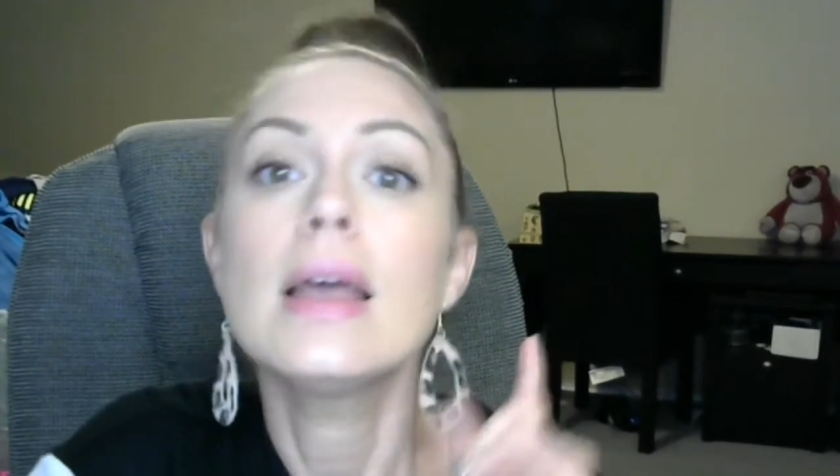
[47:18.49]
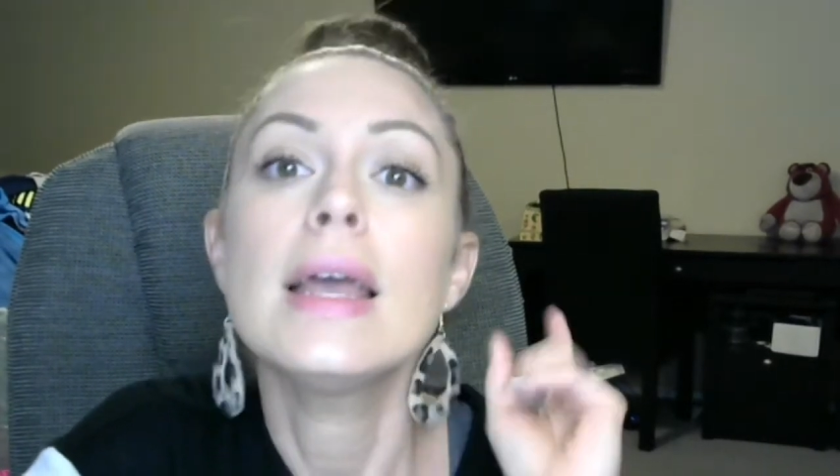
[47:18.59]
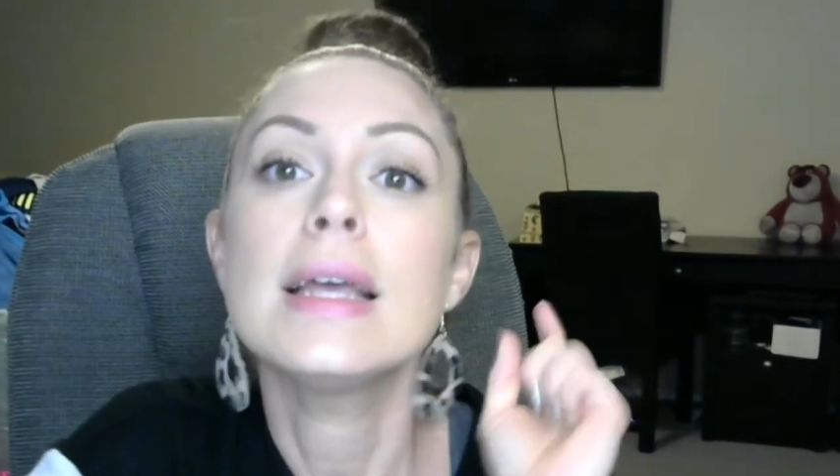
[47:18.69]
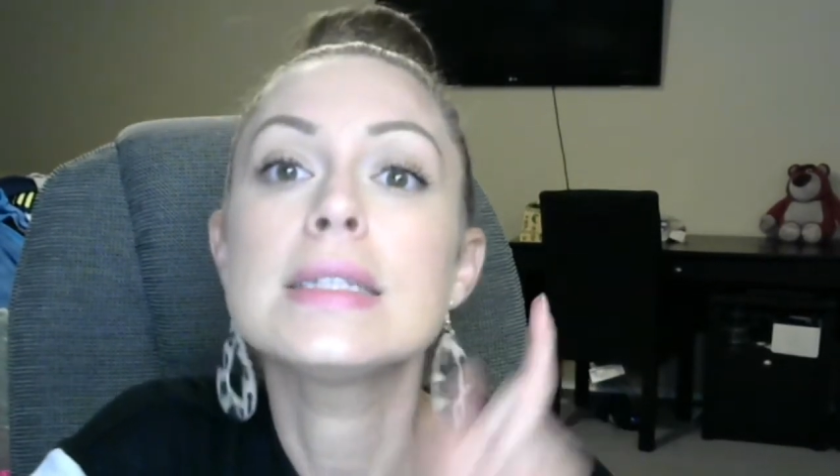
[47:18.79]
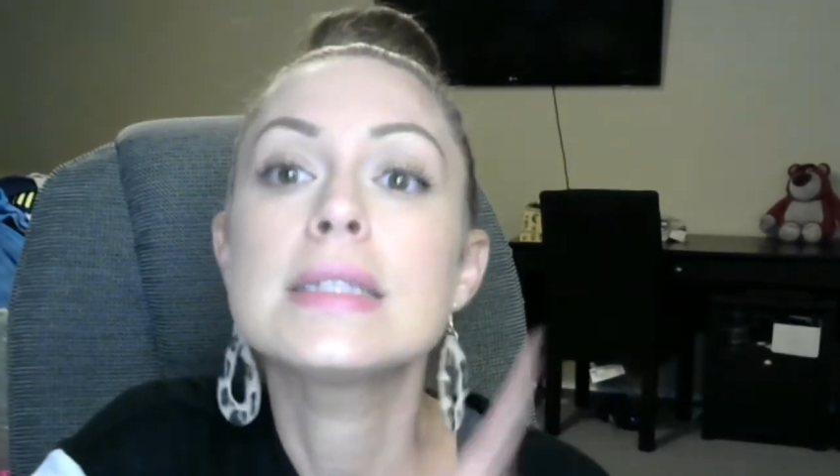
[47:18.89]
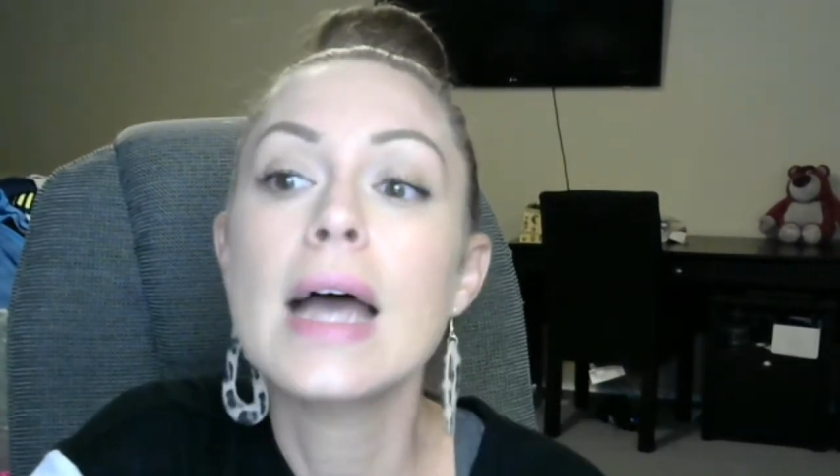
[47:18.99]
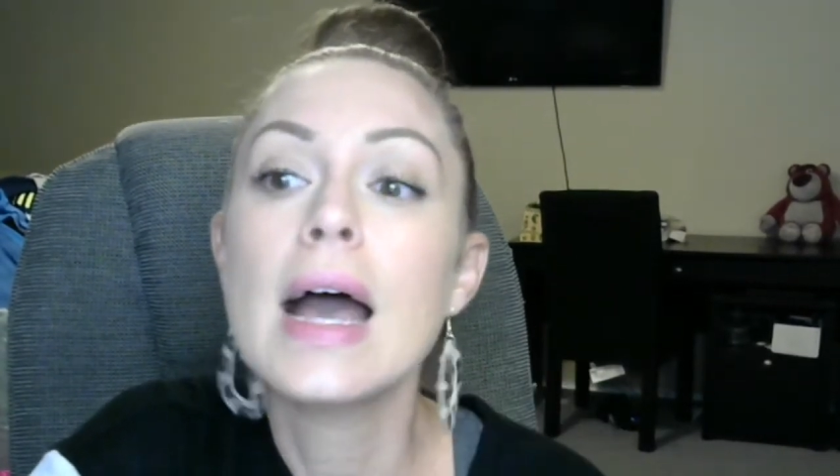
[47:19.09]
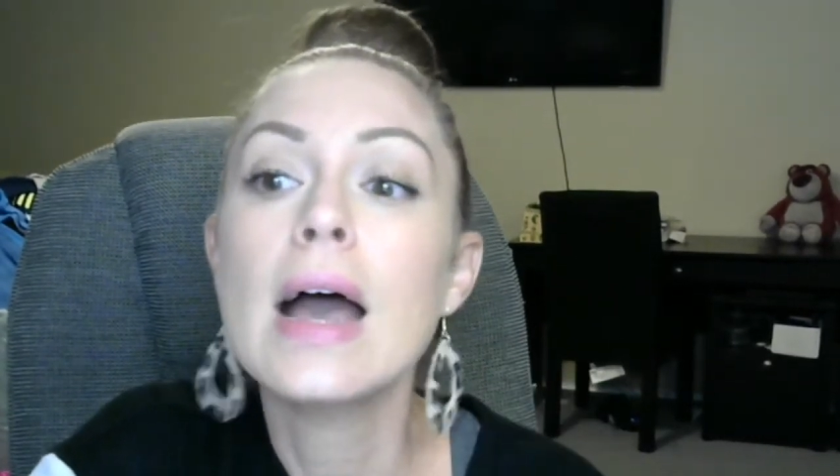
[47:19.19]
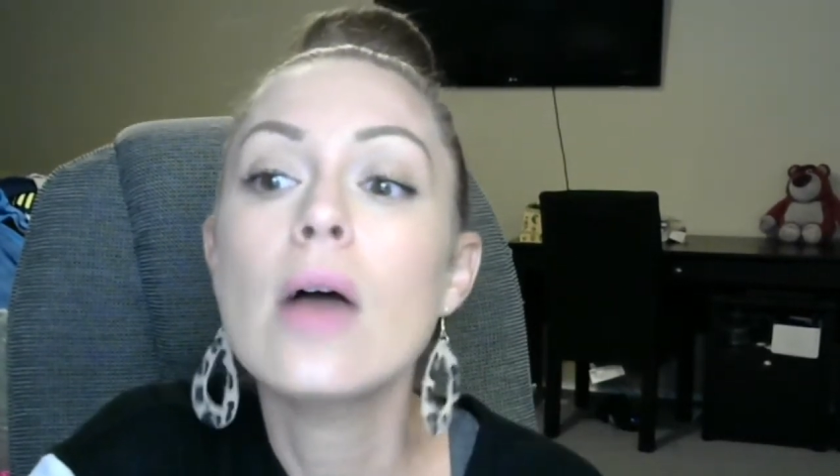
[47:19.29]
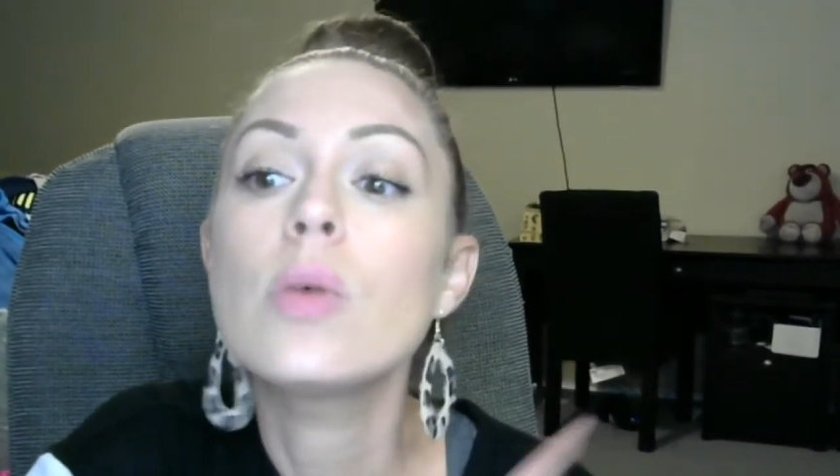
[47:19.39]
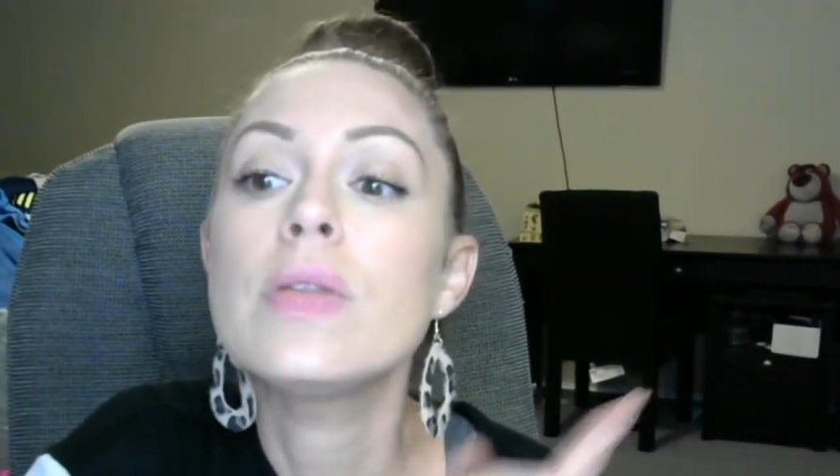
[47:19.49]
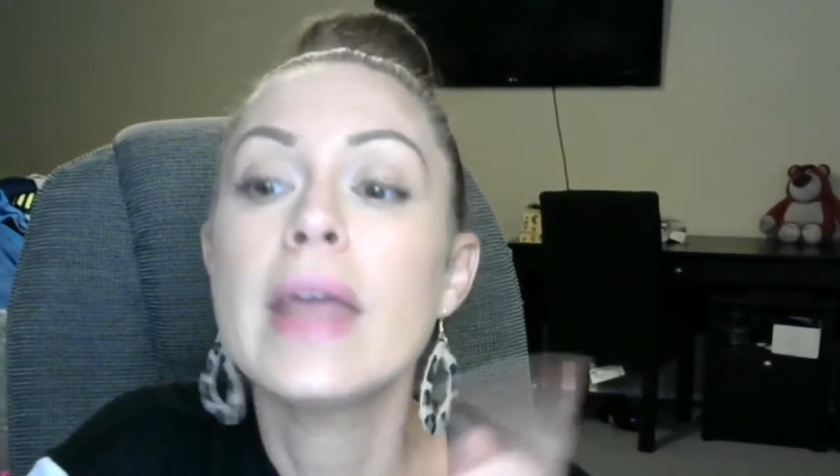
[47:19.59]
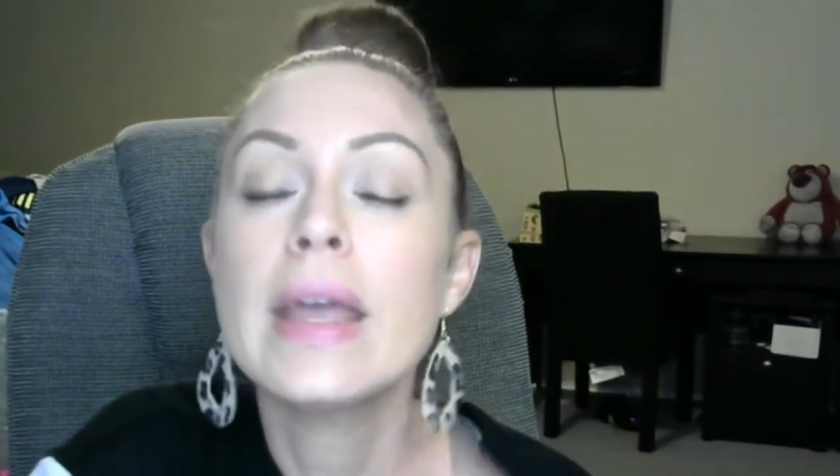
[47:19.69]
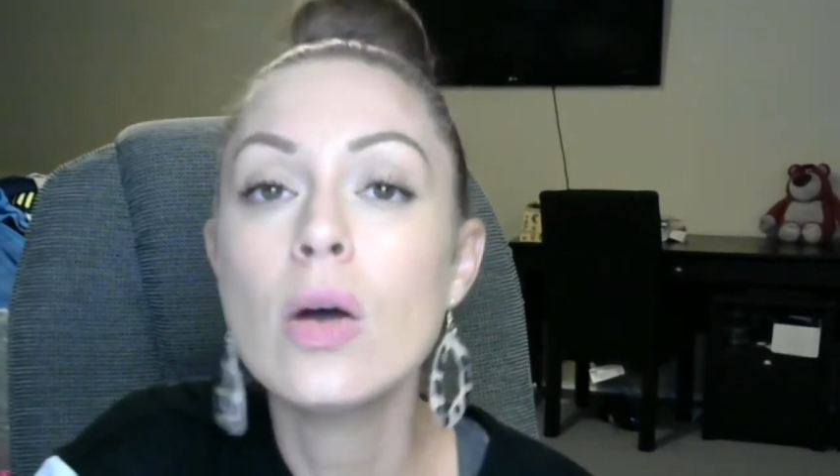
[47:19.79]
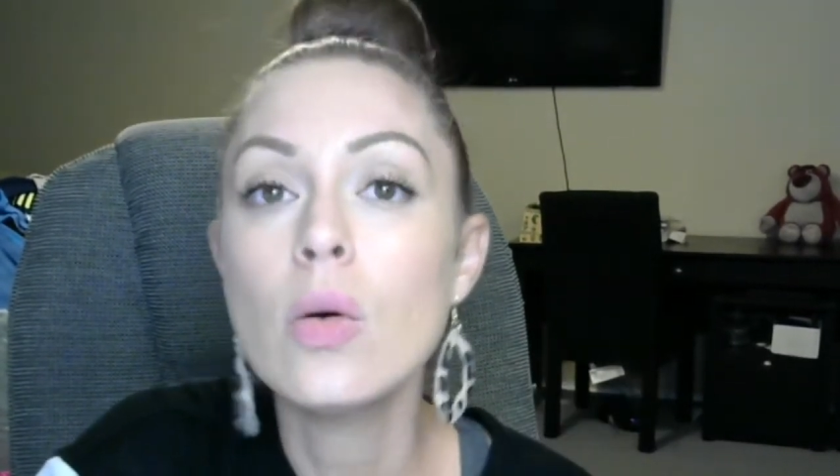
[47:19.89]
is that when
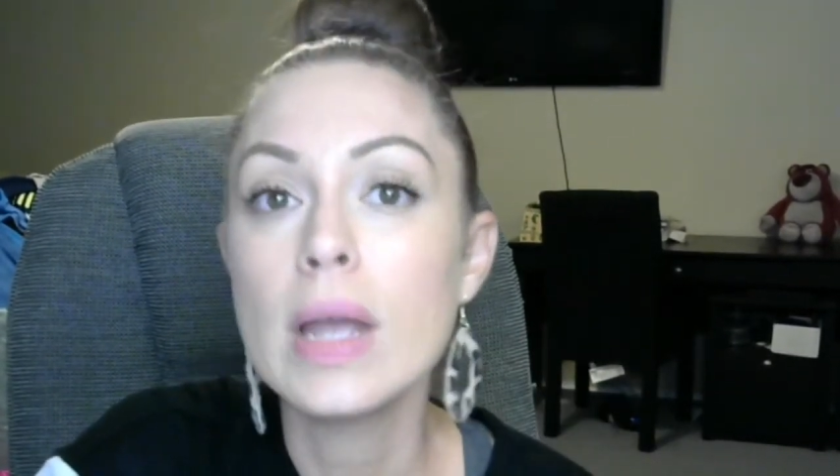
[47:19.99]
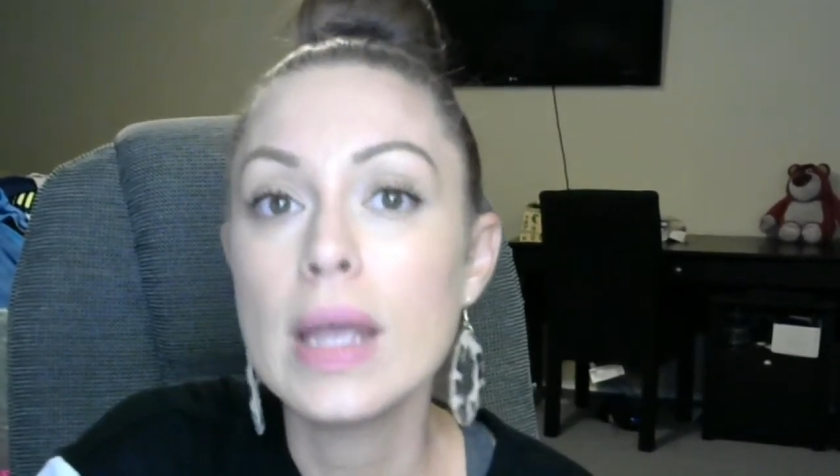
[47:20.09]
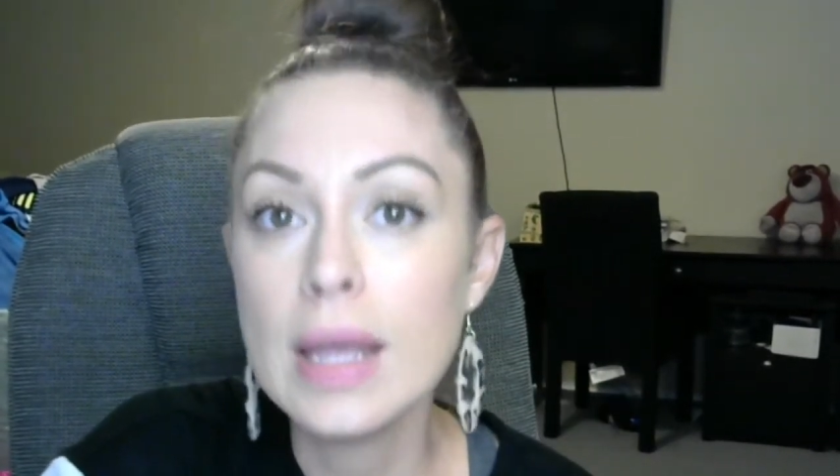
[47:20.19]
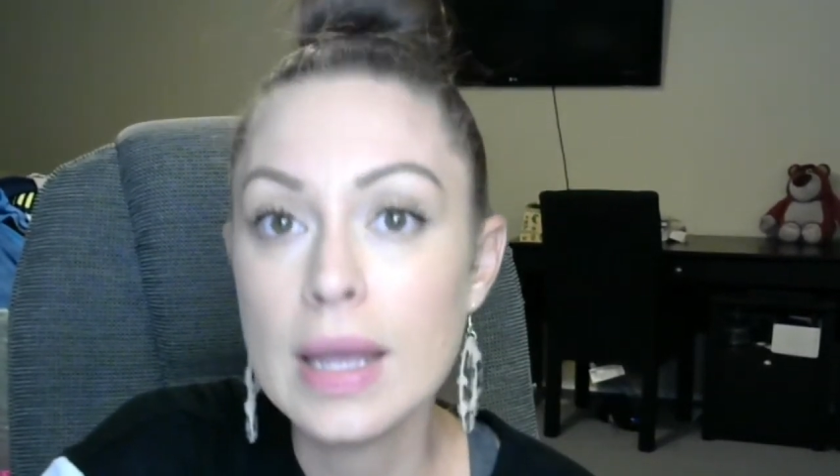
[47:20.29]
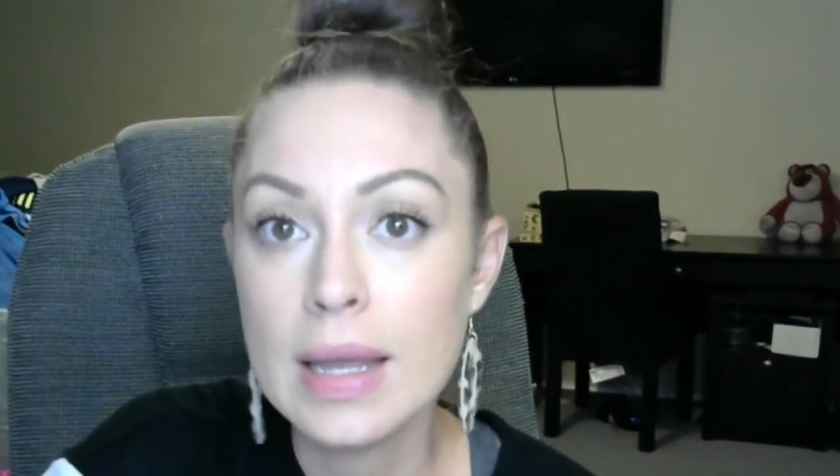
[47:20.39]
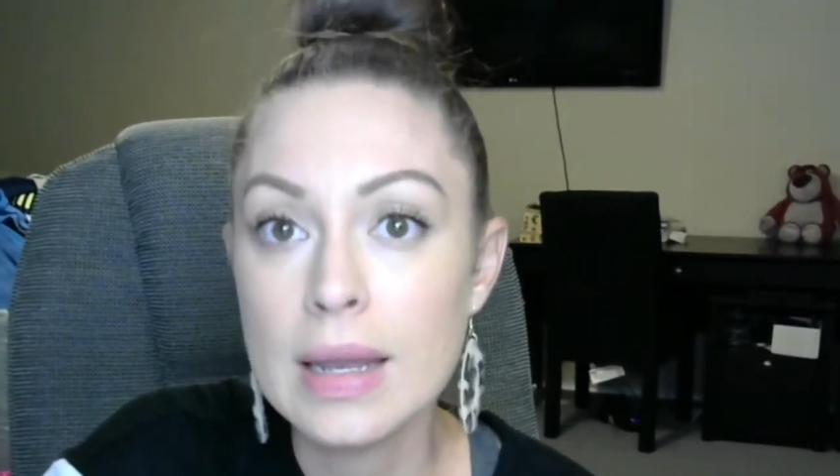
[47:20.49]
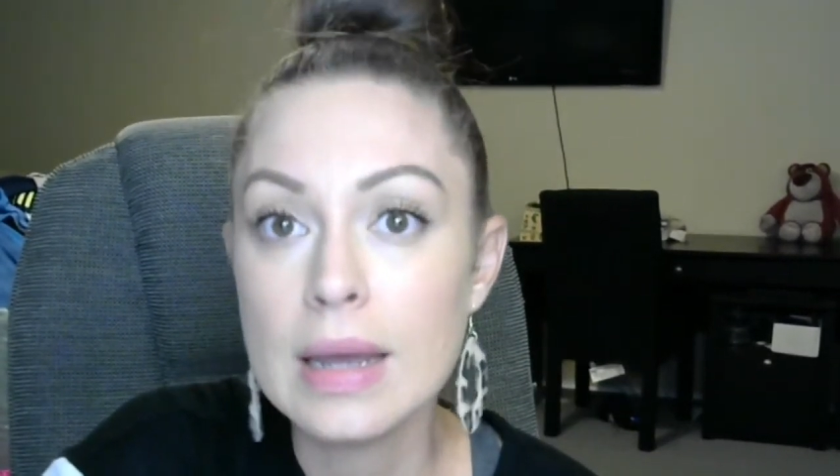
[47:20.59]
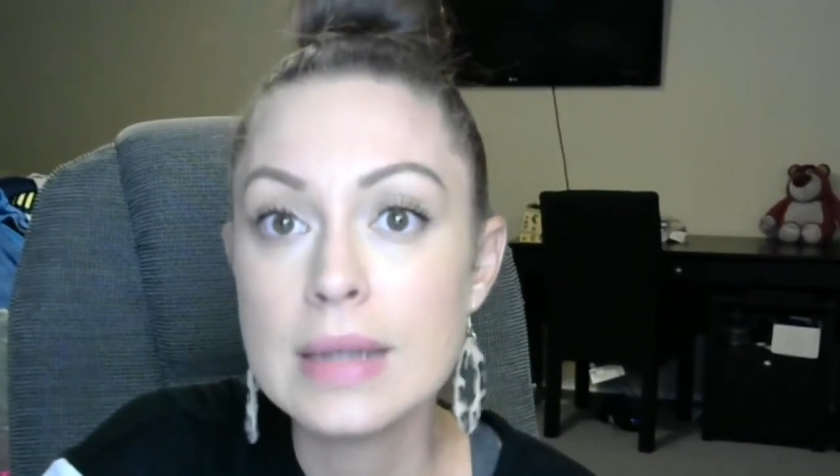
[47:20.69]
they go in